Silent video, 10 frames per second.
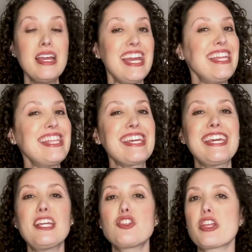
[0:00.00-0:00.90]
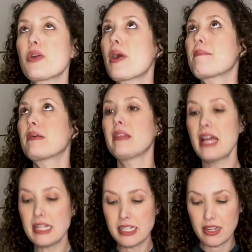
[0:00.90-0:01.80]
In the kitchen, there are
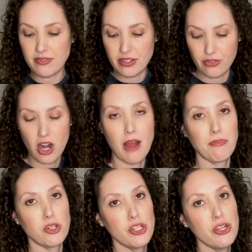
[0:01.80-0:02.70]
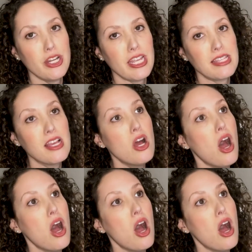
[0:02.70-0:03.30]
plenty of different opportunities